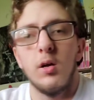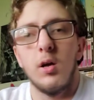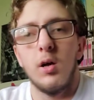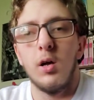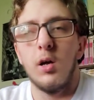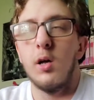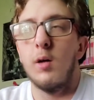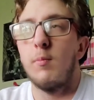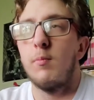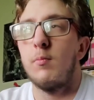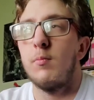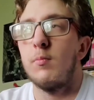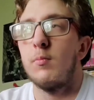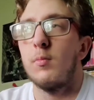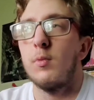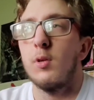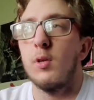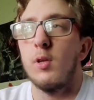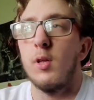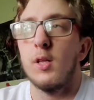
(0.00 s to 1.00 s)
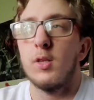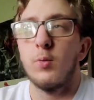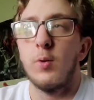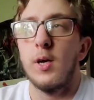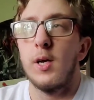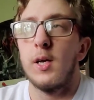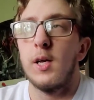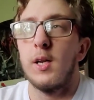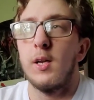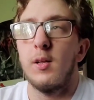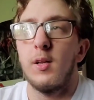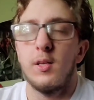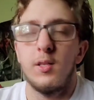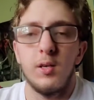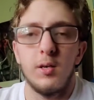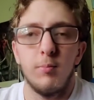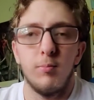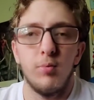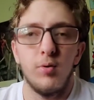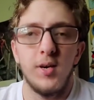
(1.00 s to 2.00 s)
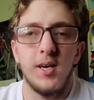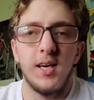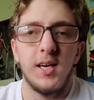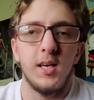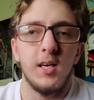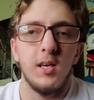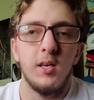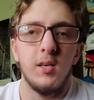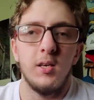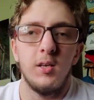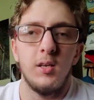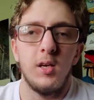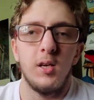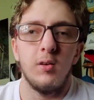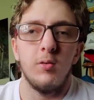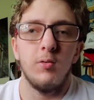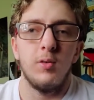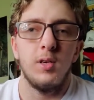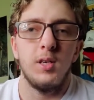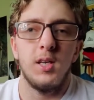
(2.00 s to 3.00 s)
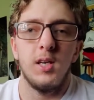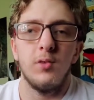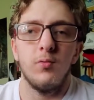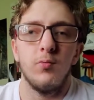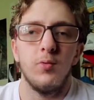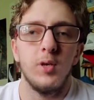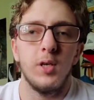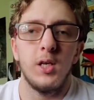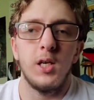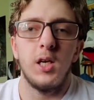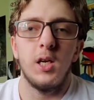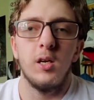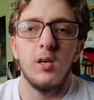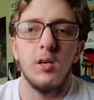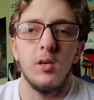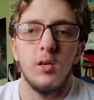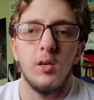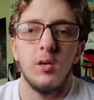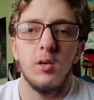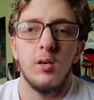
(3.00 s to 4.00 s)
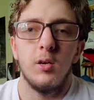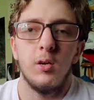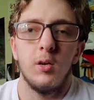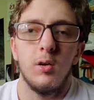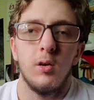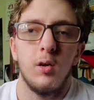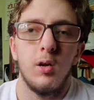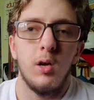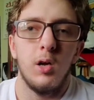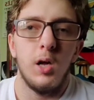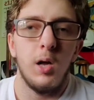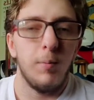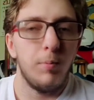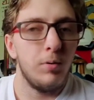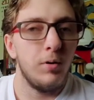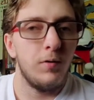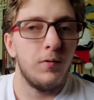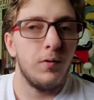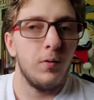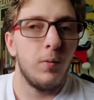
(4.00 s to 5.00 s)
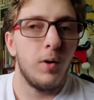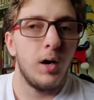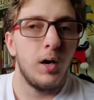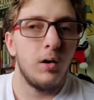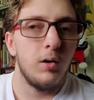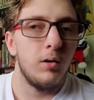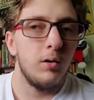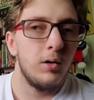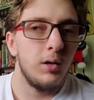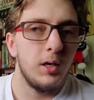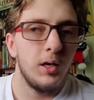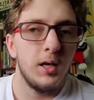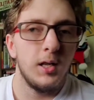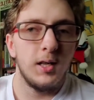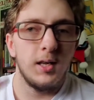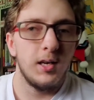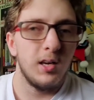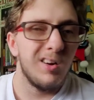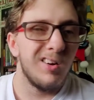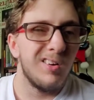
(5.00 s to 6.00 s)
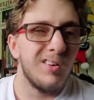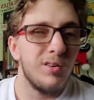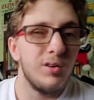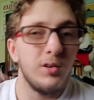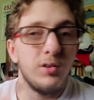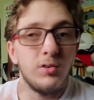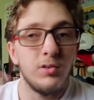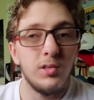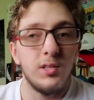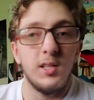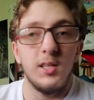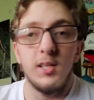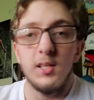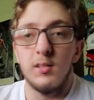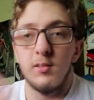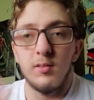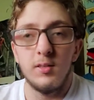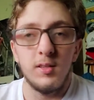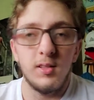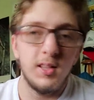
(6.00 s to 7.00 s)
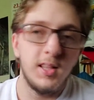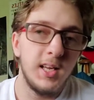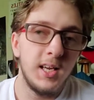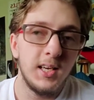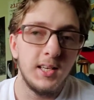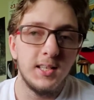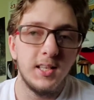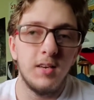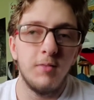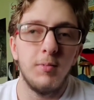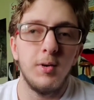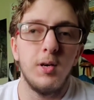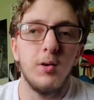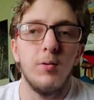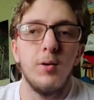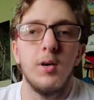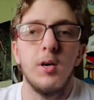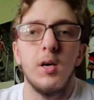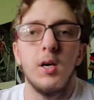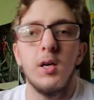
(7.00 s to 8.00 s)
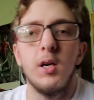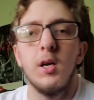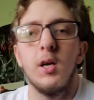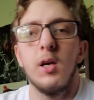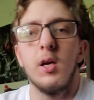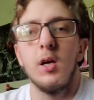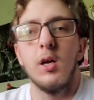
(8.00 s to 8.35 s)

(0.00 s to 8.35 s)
Um, that's why I kind of like took a break and you know didn't really uh, upload for a while. You know, like college, the things that have been going on.